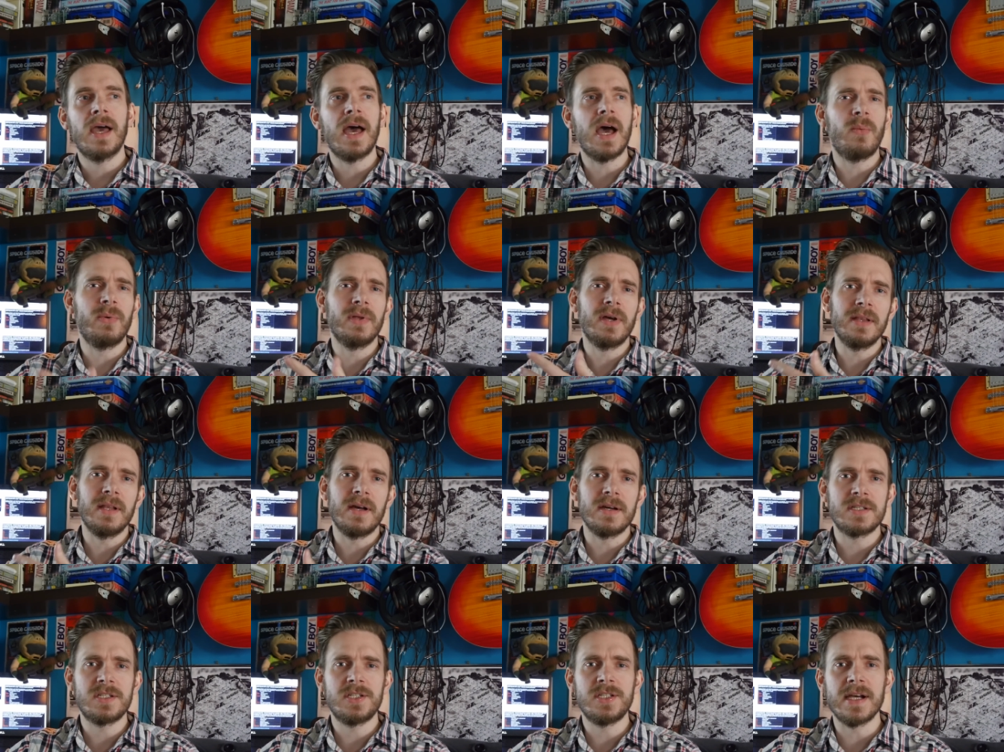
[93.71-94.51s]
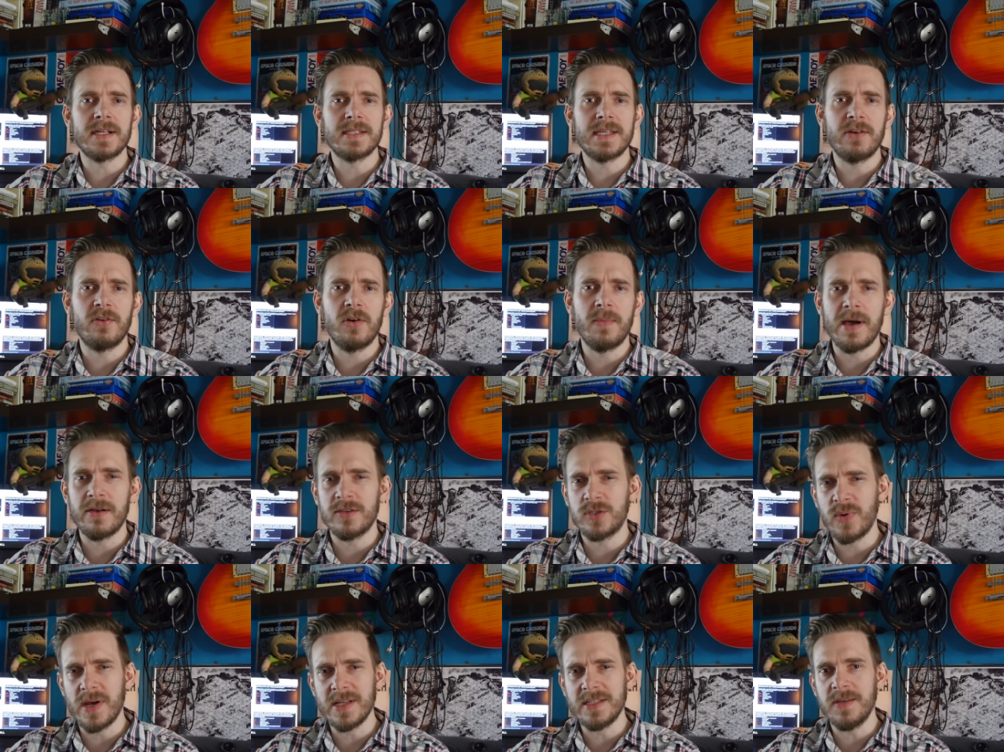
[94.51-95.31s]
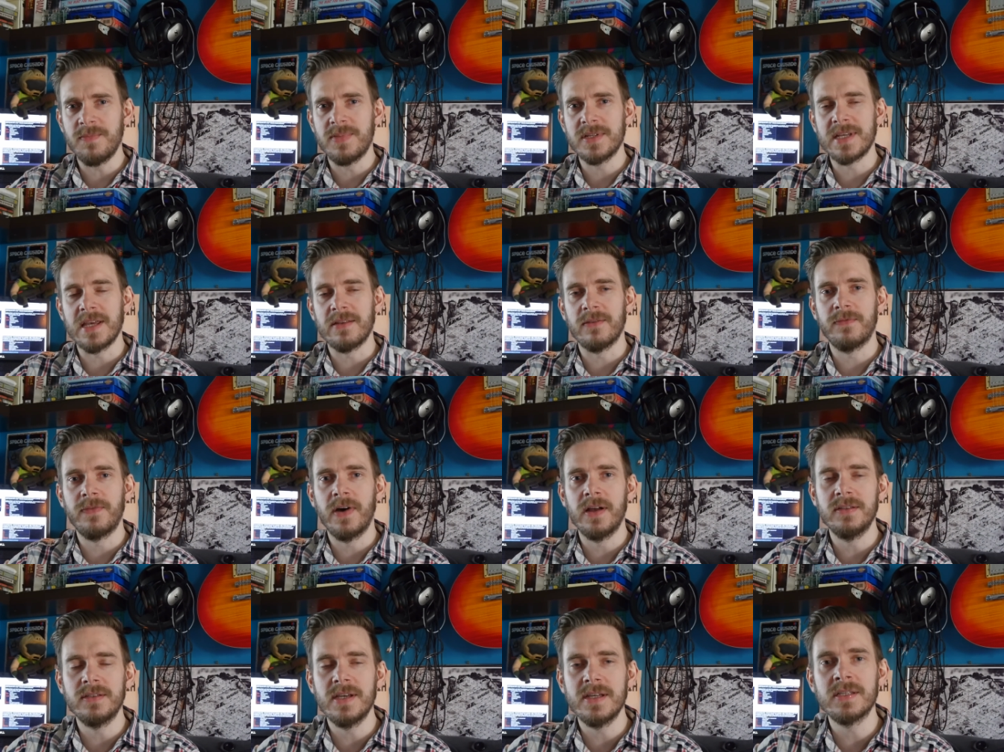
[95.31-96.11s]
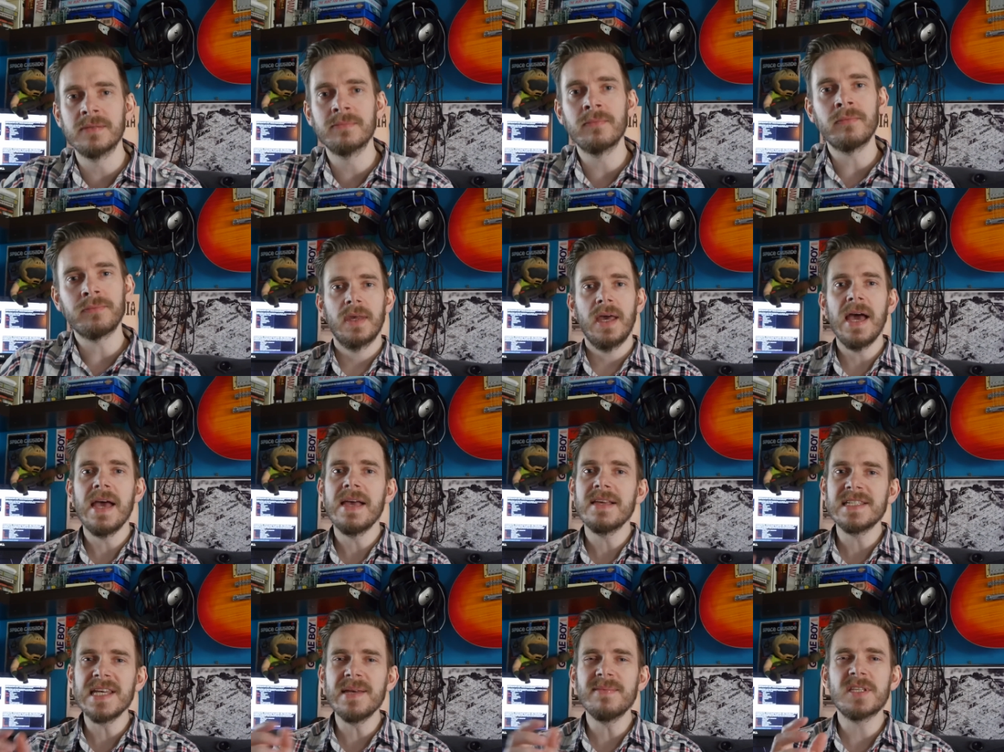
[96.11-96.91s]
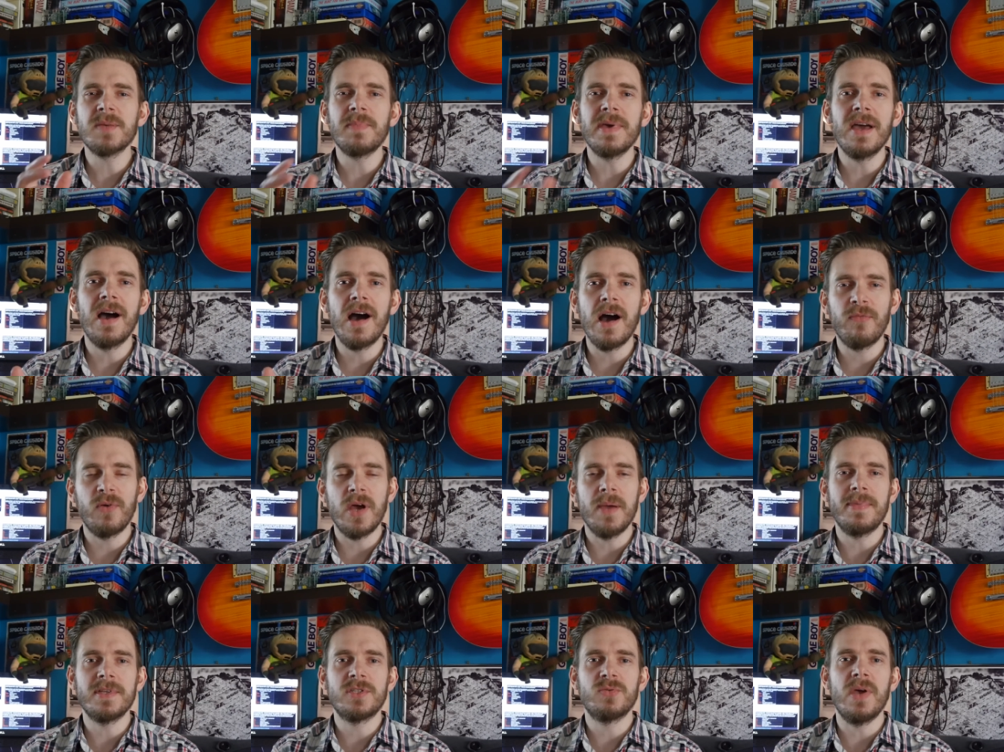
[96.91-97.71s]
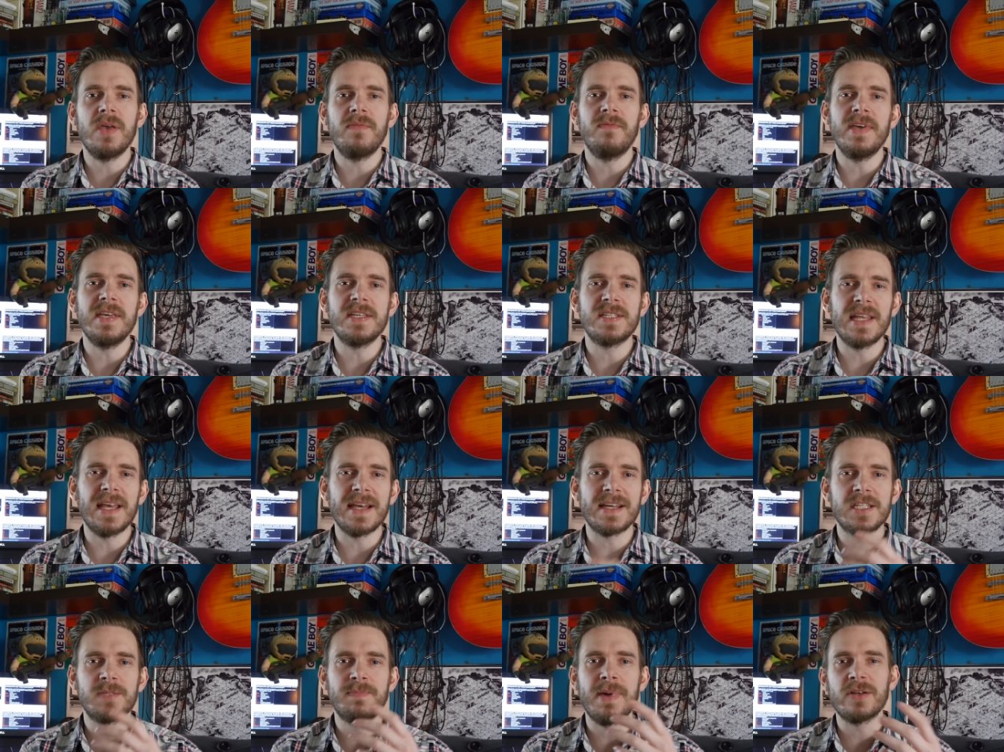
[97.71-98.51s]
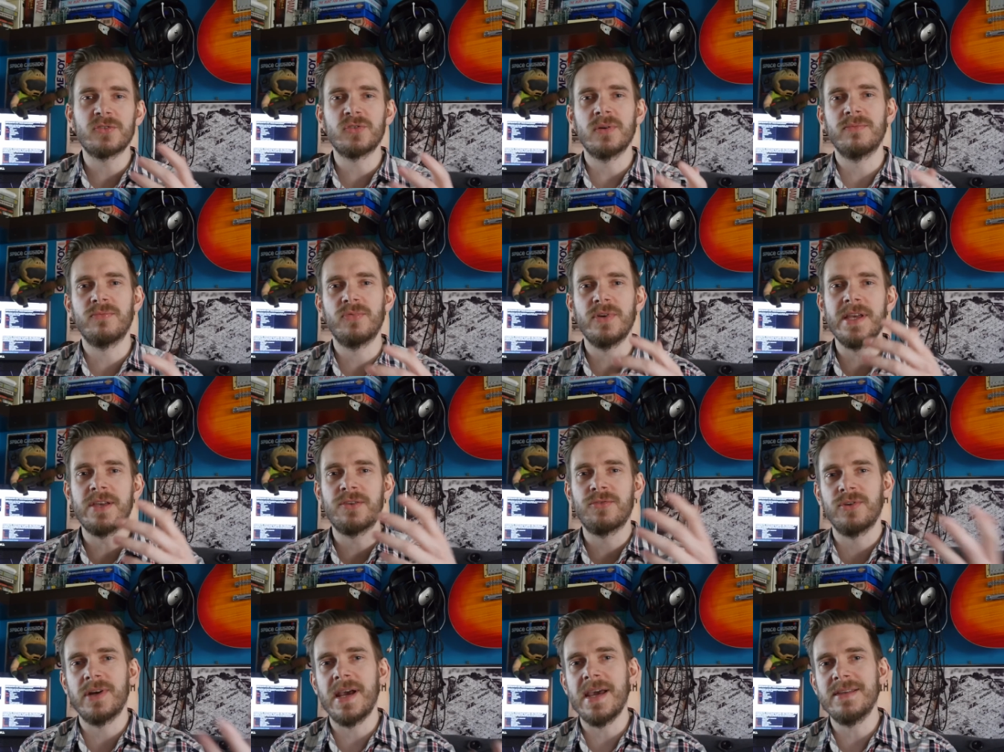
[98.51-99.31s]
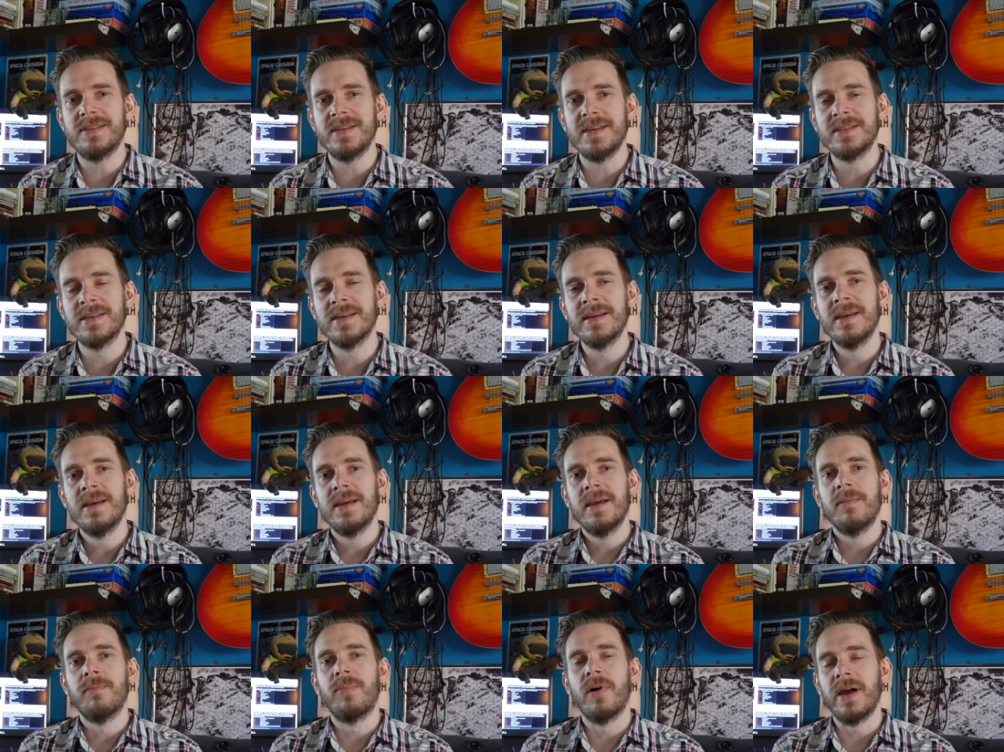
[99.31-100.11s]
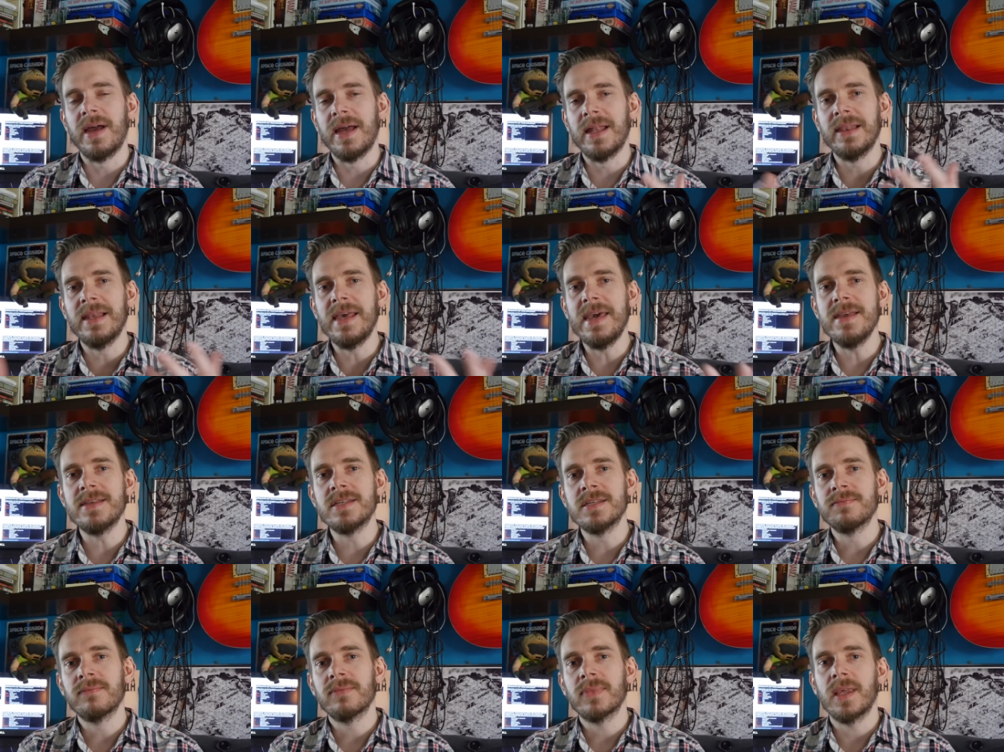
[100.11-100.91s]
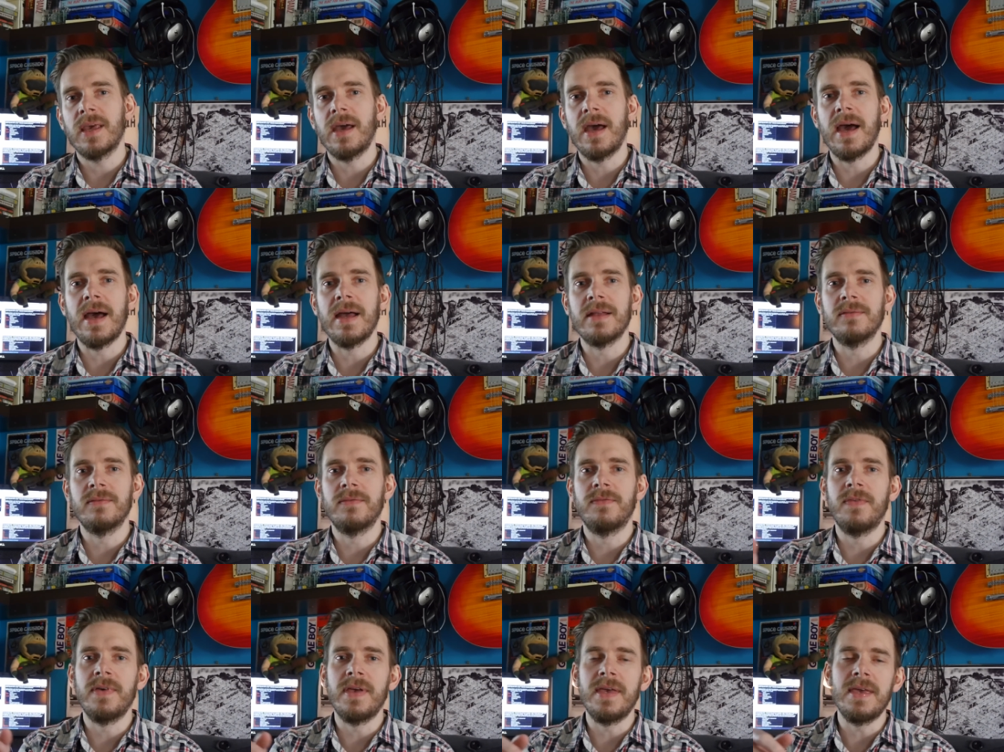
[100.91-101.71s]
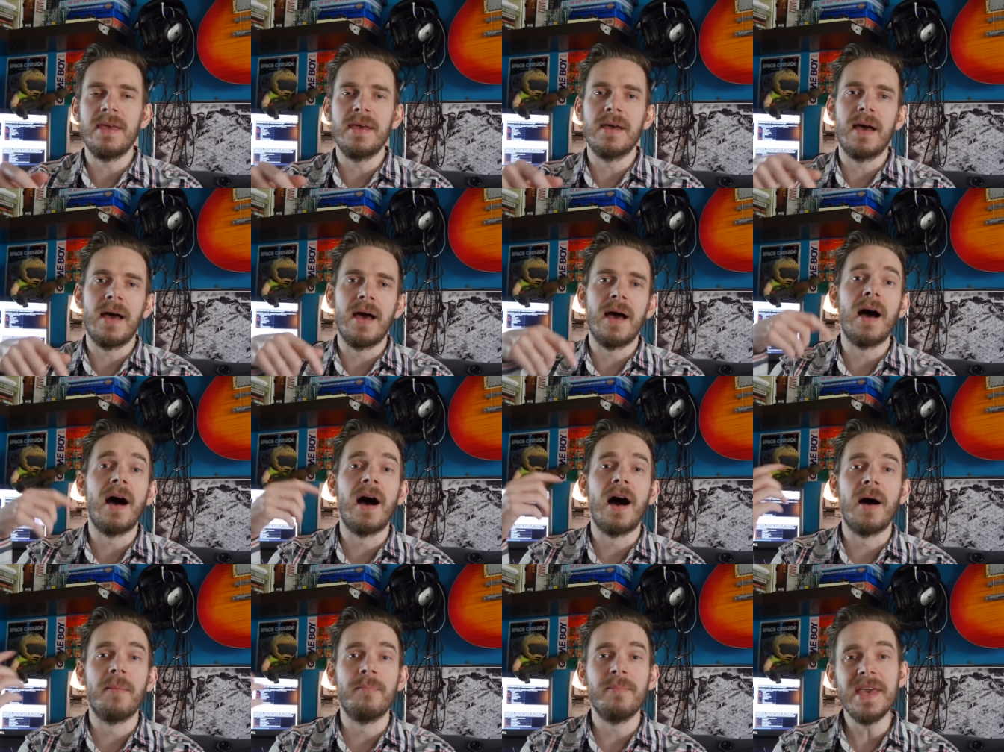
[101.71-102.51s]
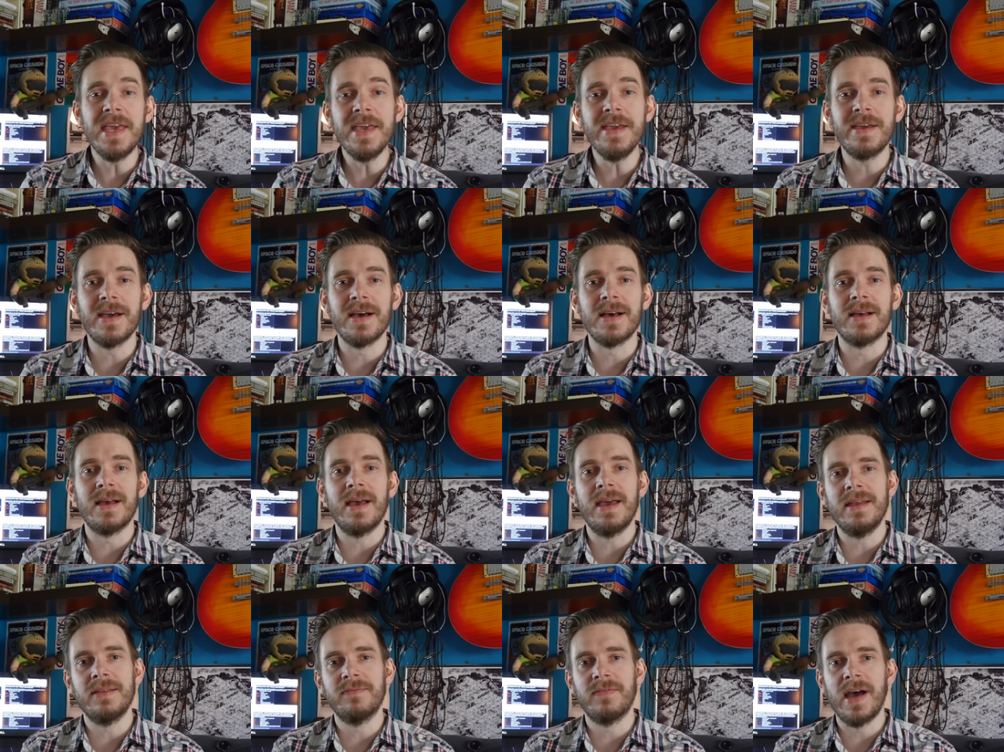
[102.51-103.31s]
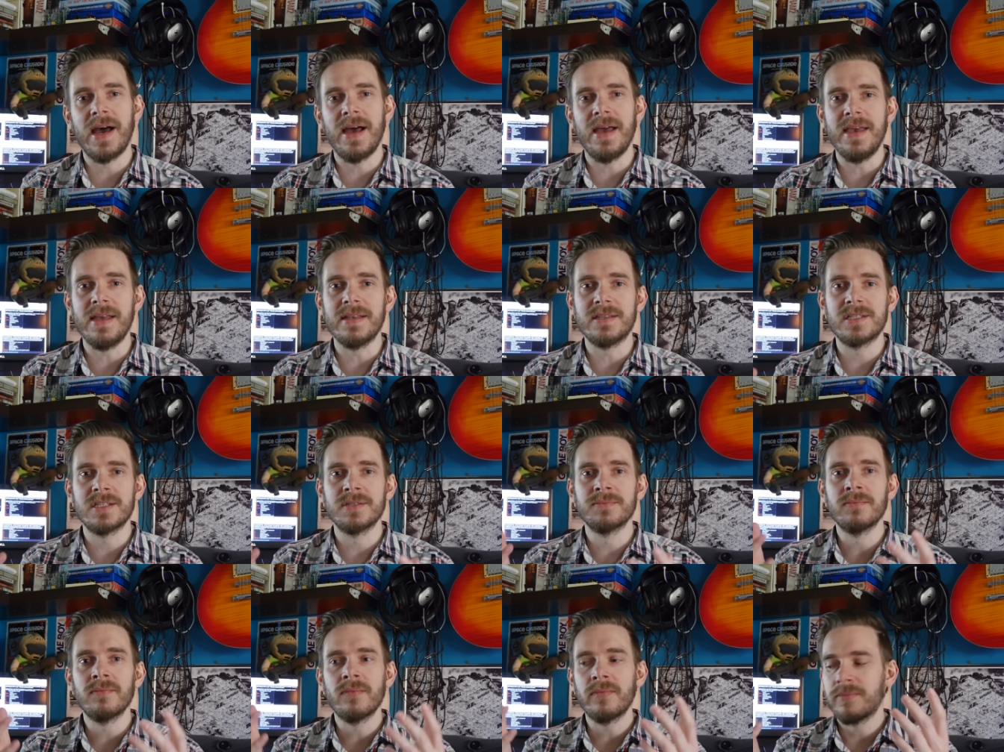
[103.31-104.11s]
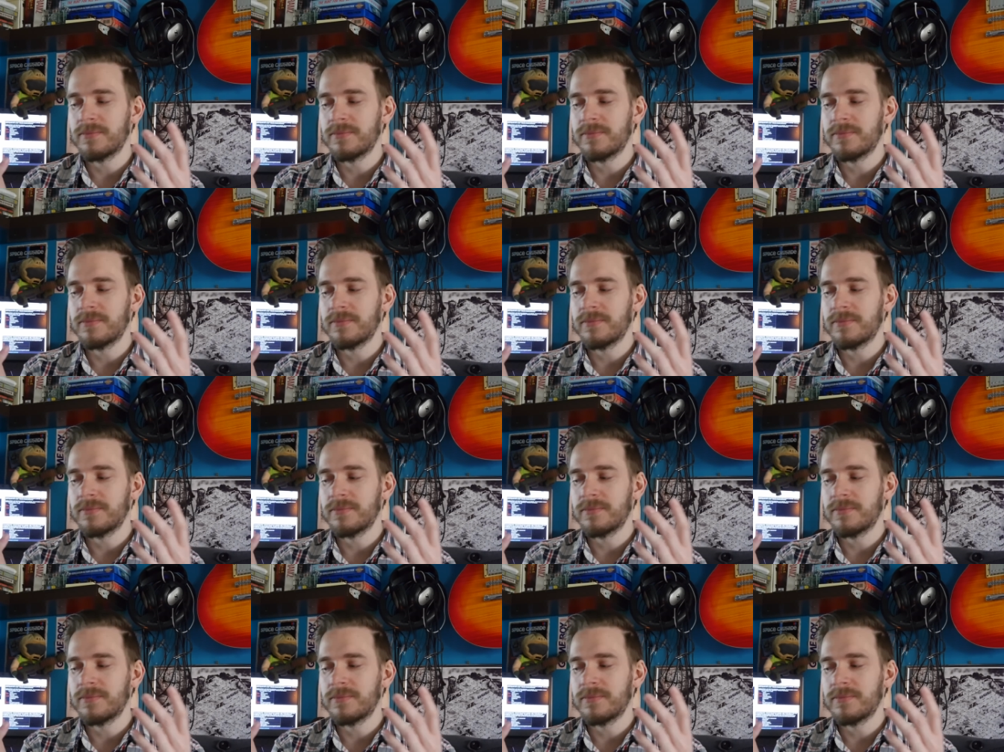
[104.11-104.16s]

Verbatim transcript: Uh, when I last checked, they were about twenty percent funded. And it seems to be halfway between the Z X Spectrum recreated by Elite and the uh, Amiga, in that it's